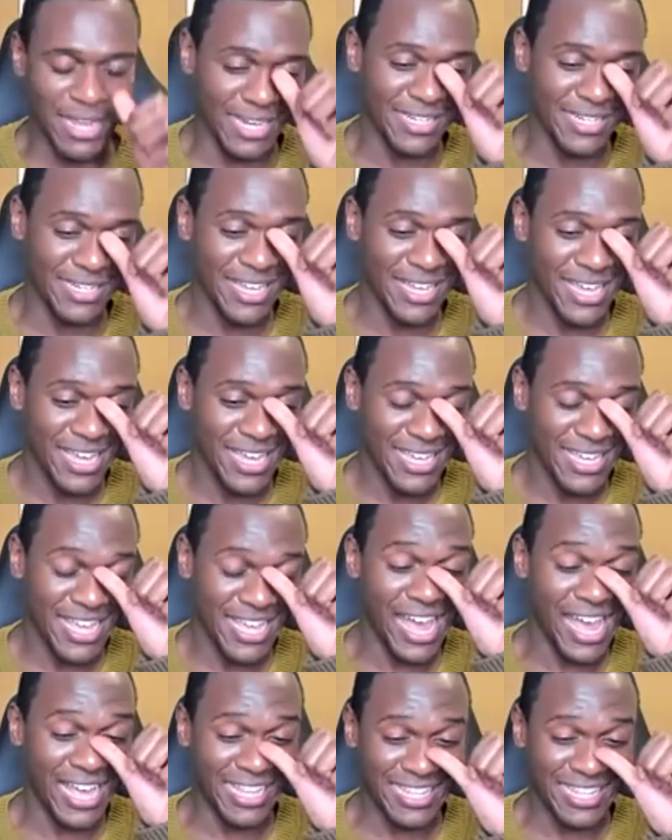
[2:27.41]
And
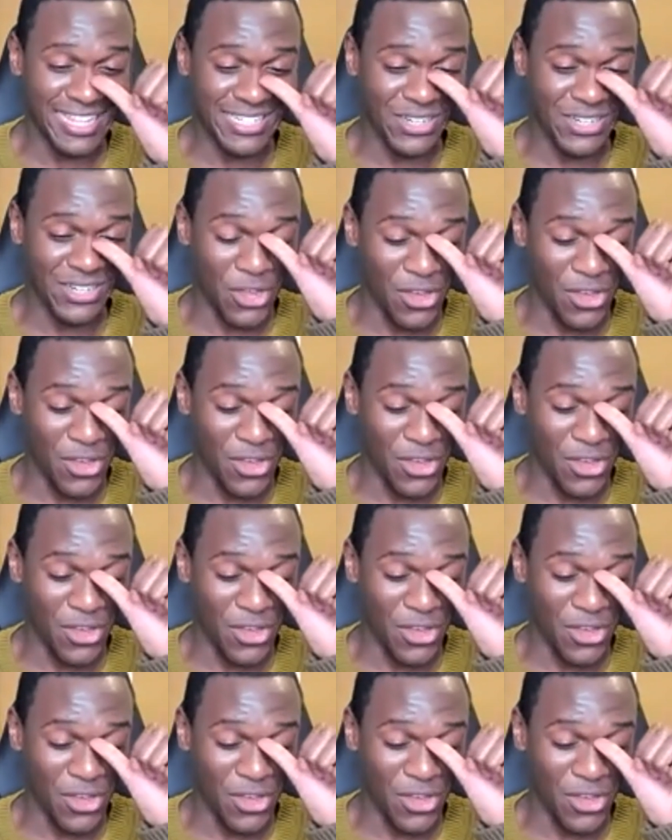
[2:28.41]
yeah, there's a lot